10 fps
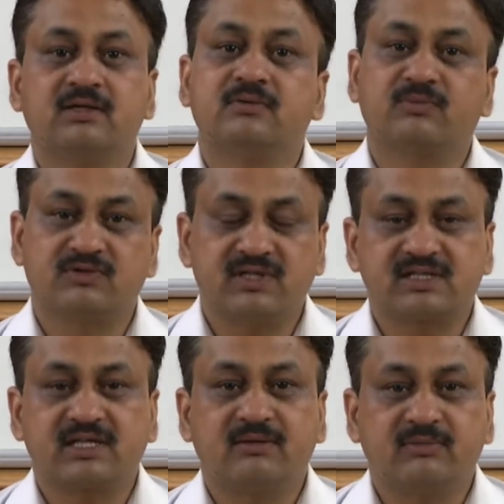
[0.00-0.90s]
Projects
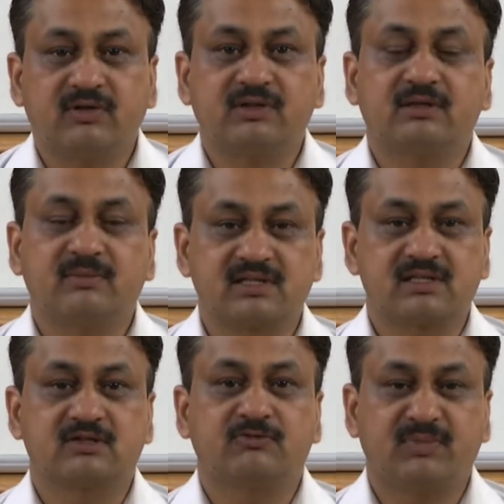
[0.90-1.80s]
can be on the
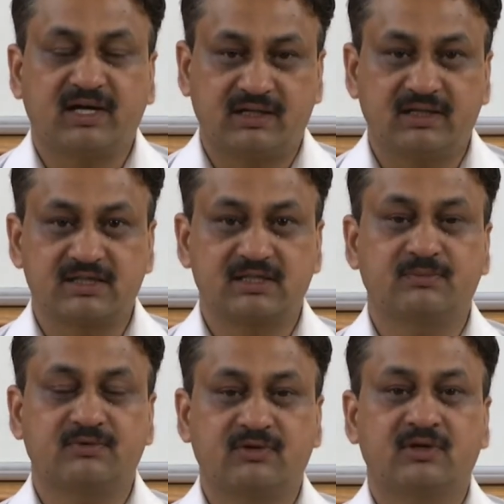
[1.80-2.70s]
basis of partnership,
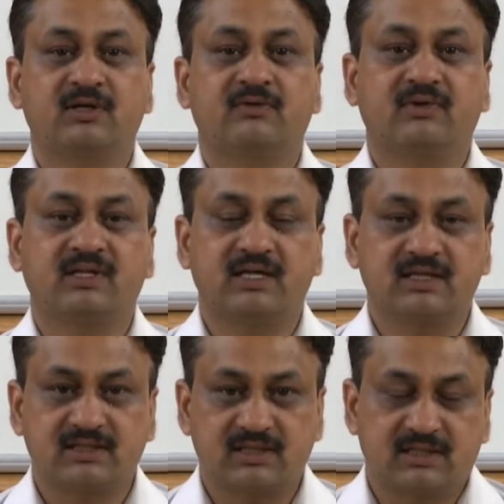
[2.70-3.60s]
whether it's